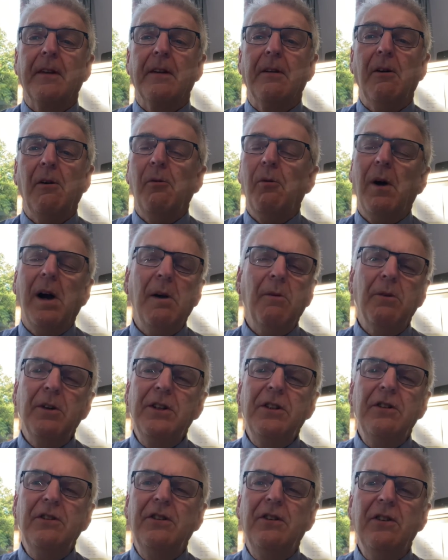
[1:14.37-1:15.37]
Why
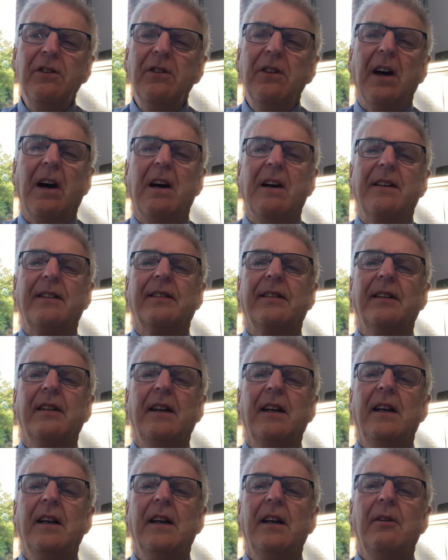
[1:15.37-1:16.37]
would you do that?
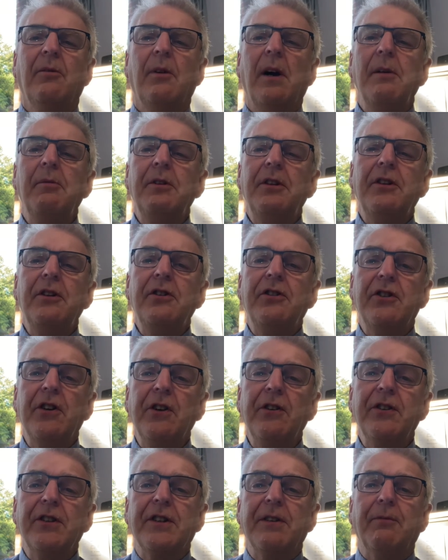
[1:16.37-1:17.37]
Why would you
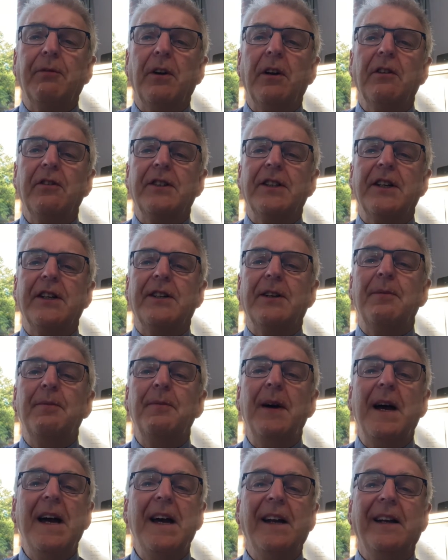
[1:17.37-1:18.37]
choose to follow such a
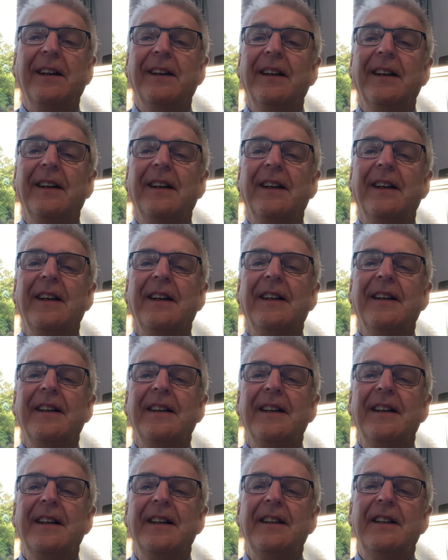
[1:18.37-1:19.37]
man?
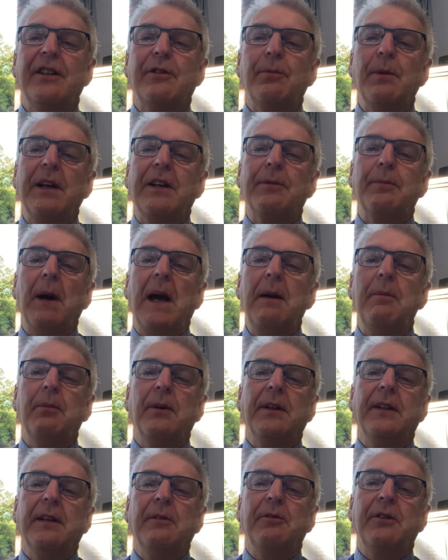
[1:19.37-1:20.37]
In this week's
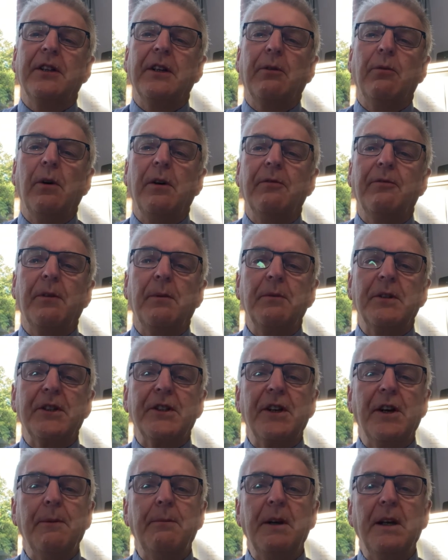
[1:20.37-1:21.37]
paper, there was a quote from a
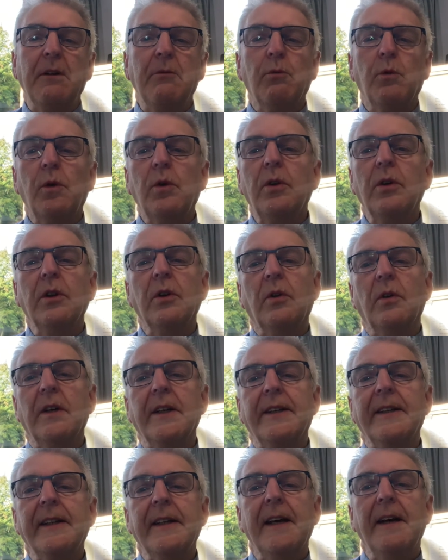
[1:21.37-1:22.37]
Serbian
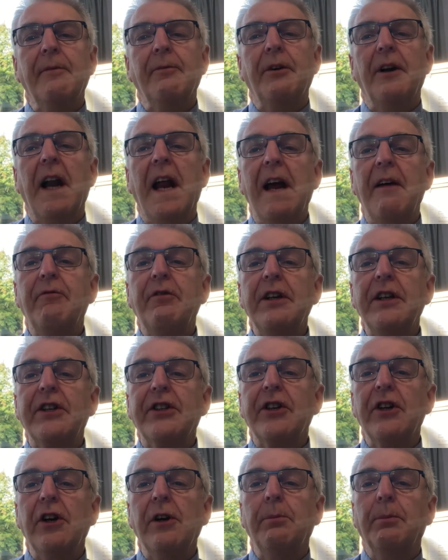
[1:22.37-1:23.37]
warlord: "For every
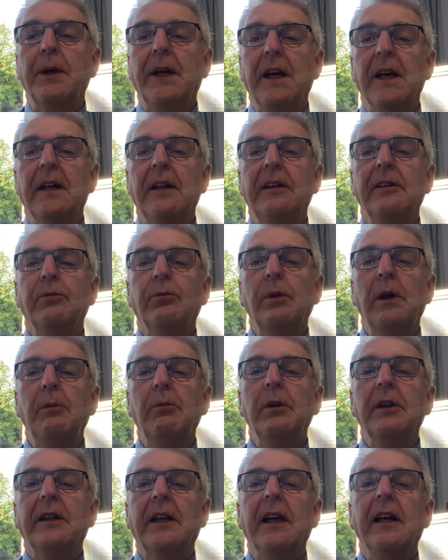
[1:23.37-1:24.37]
Serb killed, we
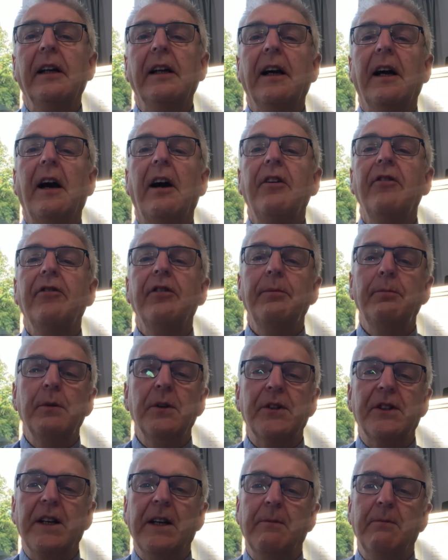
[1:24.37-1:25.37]
will kill 100
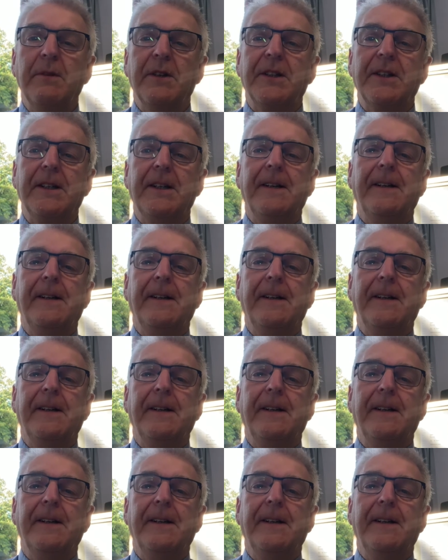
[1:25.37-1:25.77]
Muslims."